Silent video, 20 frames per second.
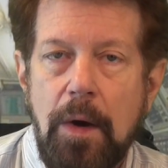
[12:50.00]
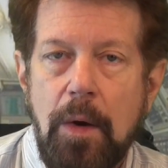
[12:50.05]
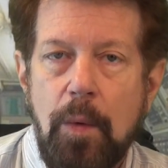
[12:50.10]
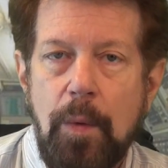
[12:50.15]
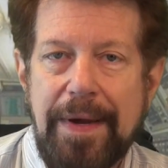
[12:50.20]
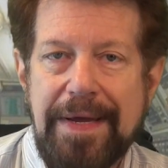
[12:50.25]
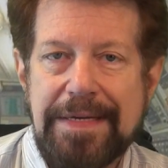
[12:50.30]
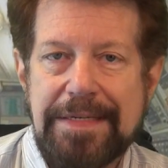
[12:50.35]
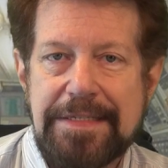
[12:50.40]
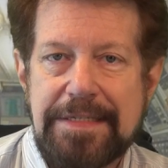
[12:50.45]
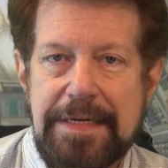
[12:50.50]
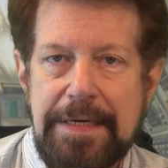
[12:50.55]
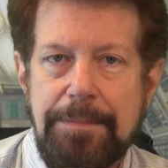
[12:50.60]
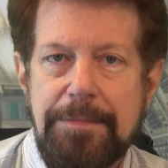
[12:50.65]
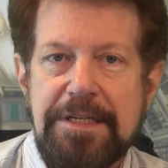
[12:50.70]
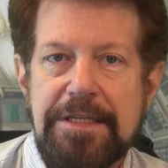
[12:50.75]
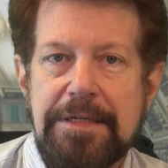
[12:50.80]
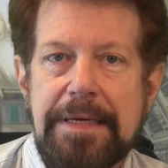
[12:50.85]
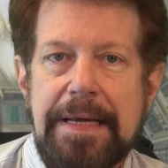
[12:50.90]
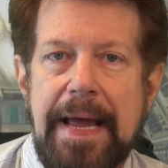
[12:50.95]
We can
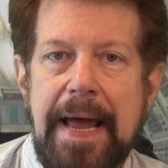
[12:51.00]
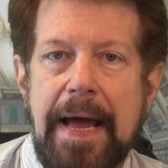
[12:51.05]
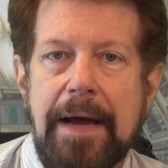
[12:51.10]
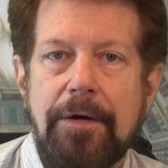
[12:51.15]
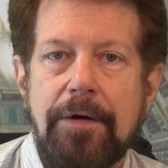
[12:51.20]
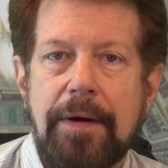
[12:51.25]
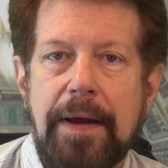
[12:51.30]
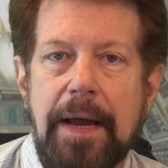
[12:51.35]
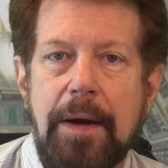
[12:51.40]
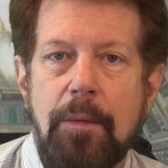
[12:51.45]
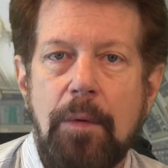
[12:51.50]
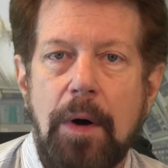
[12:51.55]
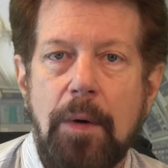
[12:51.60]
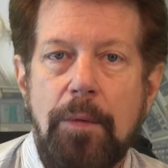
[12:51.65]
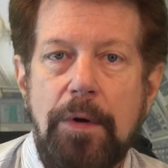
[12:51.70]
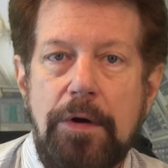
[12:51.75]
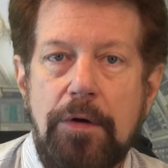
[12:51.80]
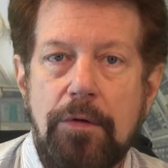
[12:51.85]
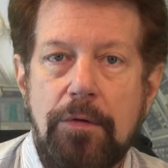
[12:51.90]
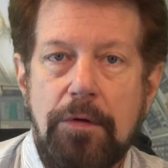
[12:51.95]
seamlessly aggregate what
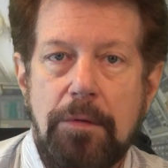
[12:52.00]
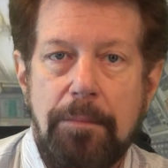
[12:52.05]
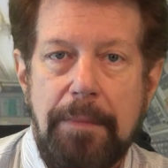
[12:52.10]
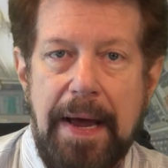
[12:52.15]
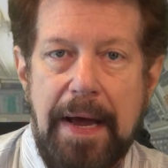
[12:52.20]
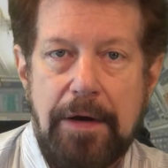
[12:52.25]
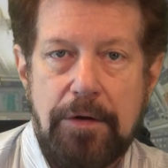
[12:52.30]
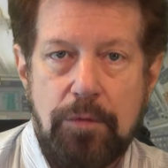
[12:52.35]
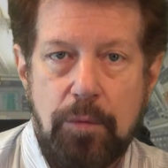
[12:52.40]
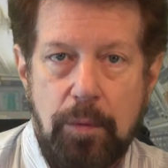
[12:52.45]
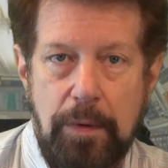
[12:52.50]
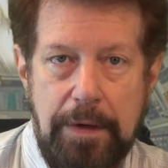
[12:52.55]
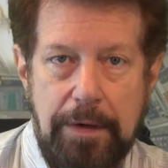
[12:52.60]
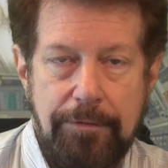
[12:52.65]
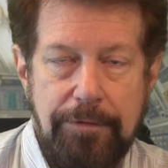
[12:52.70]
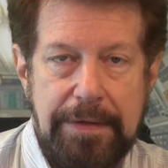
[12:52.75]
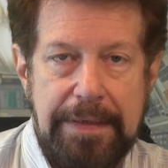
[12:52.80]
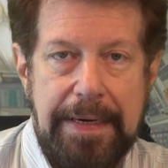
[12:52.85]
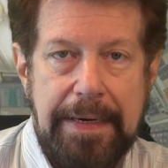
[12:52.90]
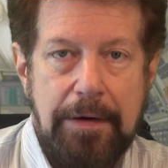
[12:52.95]
we do to match
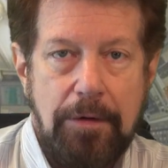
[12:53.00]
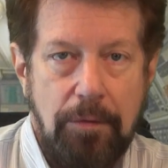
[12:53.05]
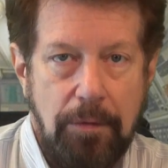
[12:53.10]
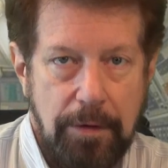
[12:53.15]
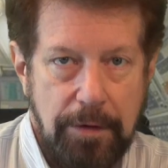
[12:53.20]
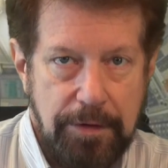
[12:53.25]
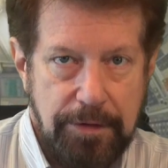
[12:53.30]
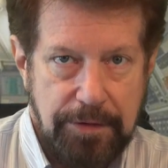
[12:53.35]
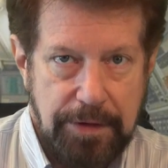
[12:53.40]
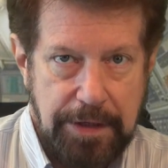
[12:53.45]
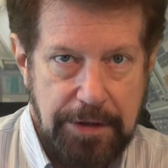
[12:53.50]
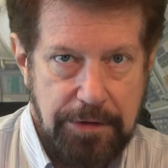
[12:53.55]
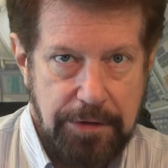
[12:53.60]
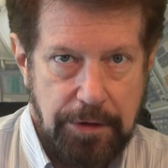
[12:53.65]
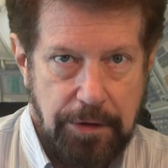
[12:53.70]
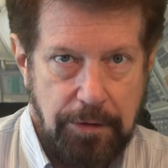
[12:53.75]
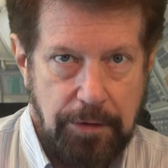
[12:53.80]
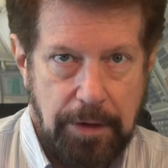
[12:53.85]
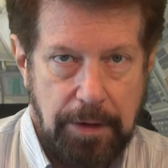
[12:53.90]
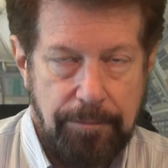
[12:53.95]
whatever data
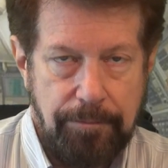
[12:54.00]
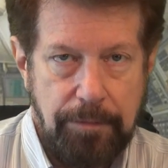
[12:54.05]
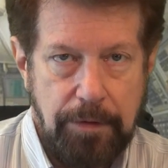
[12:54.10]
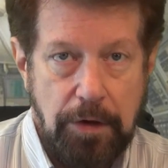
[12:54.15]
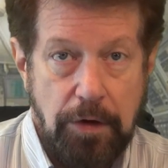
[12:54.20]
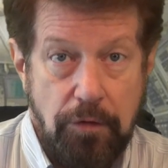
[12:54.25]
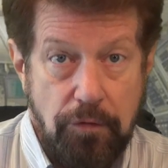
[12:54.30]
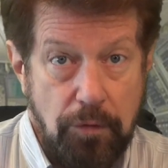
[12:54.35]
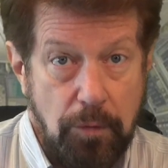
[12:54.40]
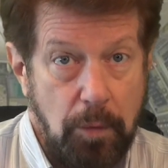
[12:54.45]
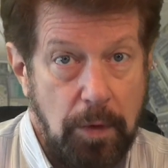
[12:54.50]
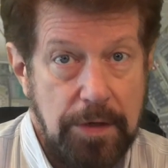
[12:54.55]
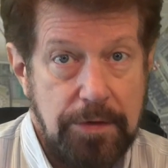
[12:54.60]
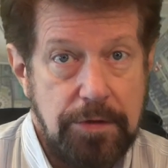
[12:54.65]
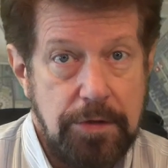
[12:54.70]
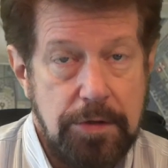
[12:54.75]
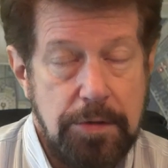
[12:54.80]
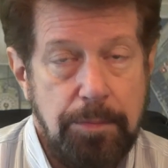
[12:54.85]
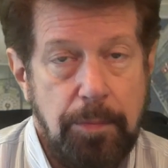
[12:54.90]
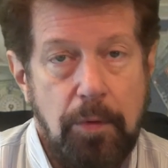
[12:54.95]
organization unit the user wants
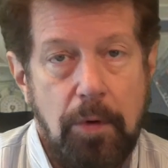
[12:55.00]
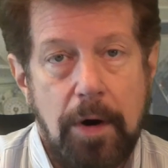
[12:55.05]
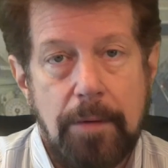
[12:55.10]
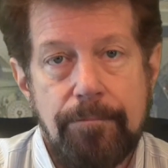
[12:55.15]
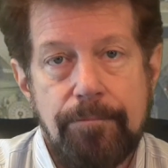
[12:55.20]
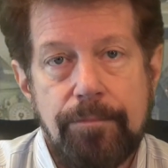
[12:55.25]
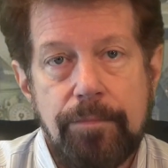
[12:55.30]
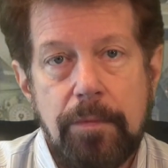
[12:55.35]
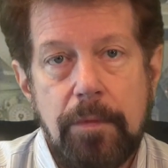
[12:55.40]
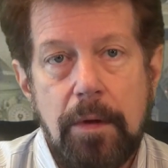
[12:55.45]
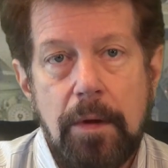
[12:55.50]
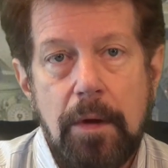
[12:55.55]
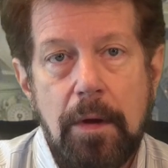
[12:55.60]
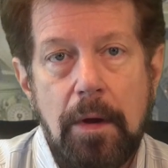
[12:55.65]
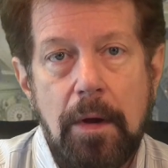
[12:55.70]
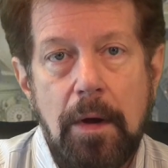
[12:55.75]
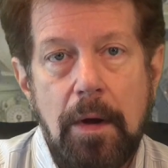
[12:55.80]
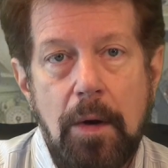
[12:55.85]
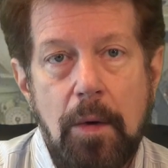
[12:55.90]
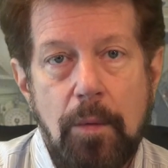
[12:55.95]
to support,
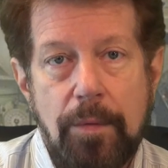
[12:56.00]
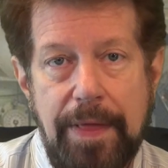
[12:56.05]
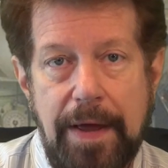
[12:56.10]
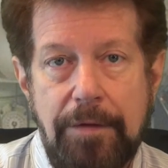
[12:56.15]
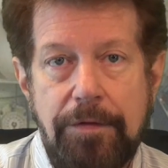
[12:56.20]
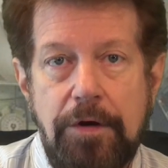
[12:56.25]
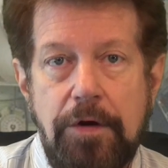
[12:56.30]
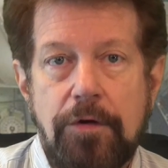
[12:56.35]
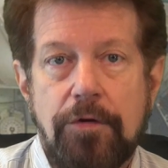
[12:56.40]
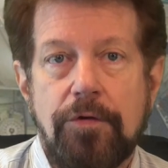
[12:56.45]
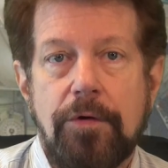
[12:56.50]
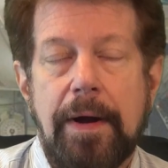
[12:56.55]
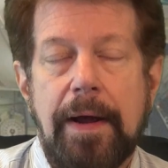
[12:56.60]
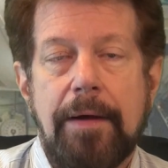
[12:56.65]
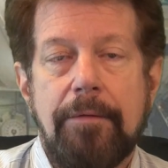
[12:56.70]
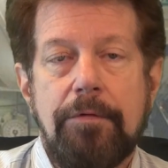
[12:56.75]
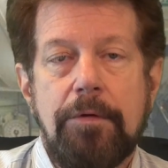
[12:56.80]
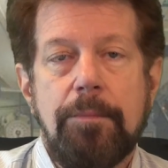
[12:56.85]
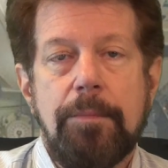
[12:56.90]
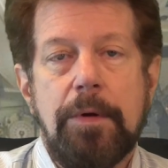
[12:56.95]
without the user
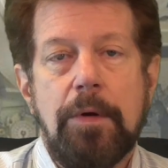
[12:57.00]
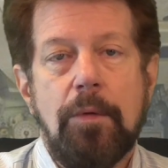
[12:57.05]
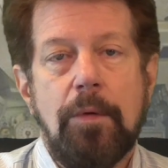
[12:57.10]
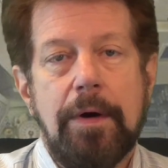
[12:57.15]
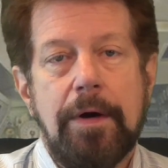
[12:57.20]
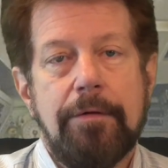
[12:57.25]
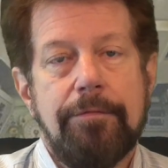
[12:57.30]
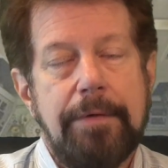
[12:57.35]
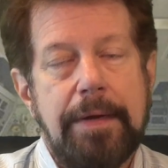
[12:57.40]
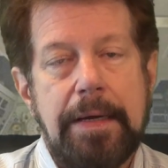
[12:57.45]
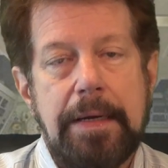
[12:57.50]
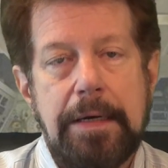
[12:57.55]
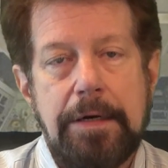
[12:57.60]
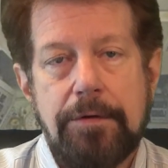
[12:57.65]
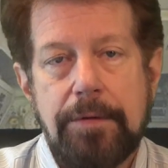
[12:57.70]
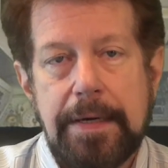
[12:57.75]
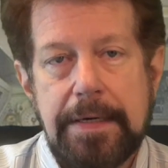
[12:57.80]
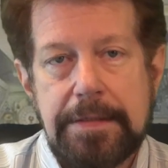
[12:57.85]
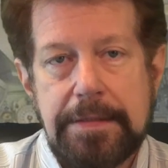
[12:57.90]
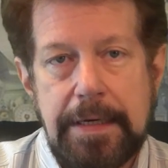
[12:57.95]
having to be aware of any
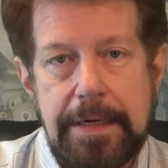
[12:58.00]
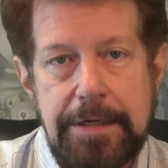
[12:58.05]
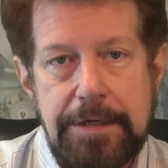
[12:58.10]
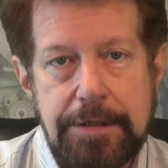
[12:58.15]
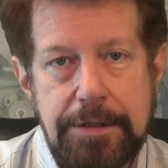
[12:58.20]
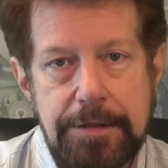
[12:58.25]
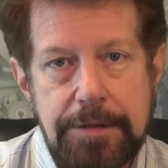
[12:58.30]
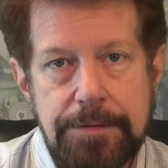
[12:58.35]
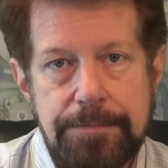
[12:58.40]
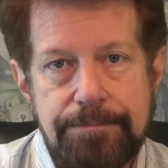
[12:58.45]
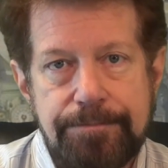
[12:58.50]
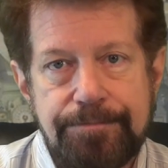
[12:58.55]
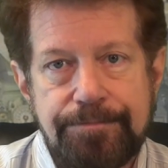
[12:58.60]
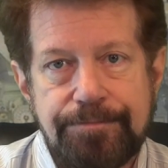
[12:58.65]
translations.